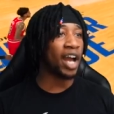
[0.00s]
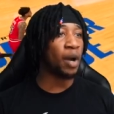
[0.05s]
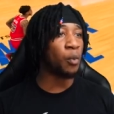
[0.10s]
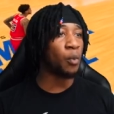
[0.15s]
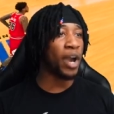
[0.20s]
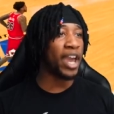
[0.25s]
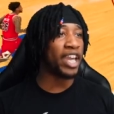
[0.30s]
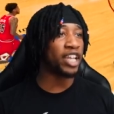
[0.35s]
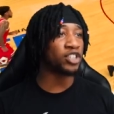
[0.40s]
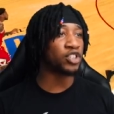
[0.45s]
I'm
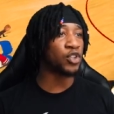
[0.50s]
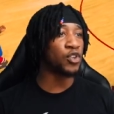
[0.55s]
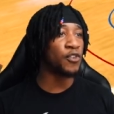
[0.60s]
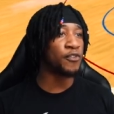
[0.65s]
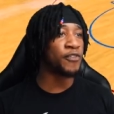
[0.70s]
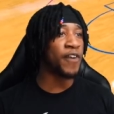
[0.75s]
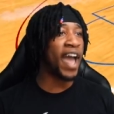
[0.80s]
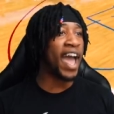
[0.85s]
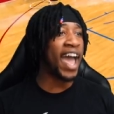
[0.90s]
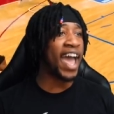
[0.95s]
way too
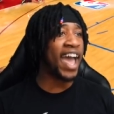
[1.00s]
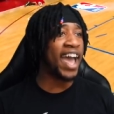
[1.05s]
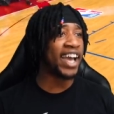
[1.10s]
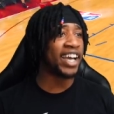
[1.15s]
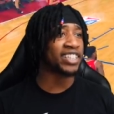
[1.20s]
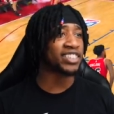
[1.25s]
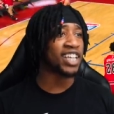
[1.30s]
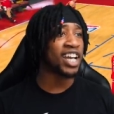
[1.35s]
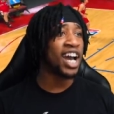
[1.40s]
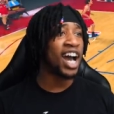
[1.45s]

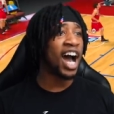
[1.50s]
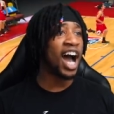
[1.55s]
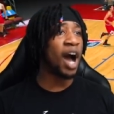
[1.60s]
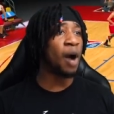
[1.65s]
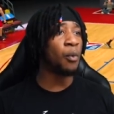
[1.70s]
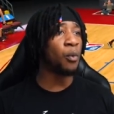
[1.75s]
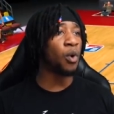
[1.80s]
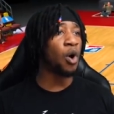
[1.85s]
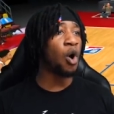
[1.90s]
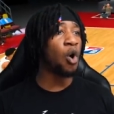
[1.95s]
fast.
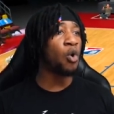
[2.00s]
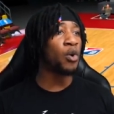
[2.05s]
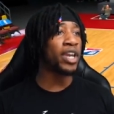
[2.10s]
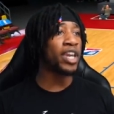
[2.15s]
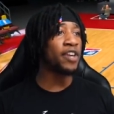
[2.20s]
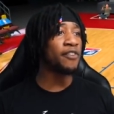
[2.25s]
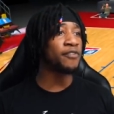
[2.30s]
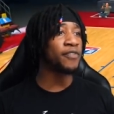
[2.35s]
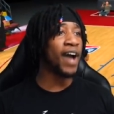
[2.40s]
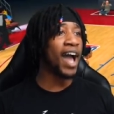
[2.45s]
I'm, oh,
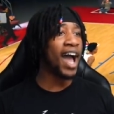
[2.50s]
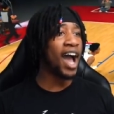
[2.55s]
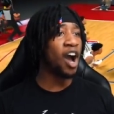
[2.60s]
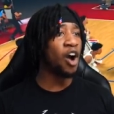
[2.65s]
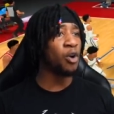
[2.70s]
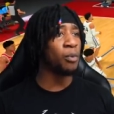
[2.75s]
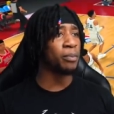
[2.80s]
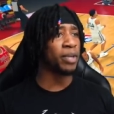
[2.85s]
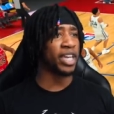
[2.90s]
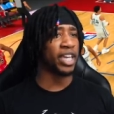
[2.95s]
he
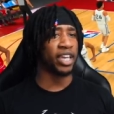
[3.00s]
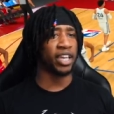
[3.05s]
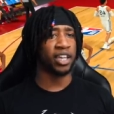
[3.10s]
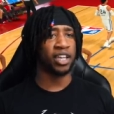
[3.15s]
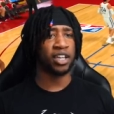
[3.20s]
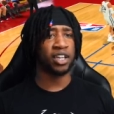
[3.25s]
fouled me.